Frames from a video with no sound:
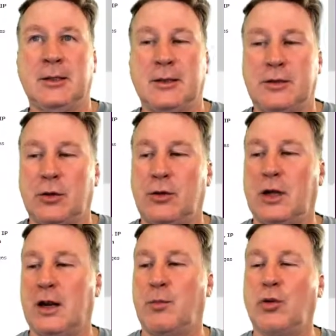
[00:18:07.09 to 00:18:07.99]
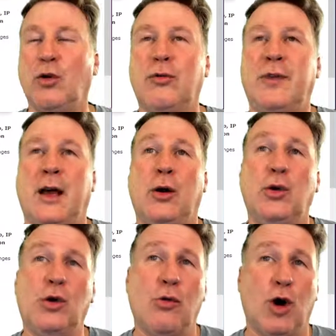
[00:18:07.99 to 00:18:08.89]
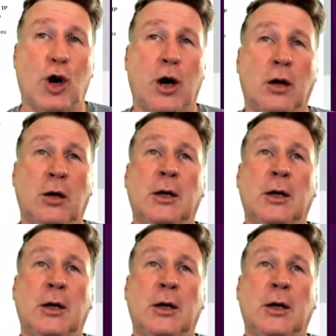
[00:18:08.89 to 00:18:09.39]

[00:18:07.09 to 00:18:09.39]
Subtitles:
So you got to prove that who you are.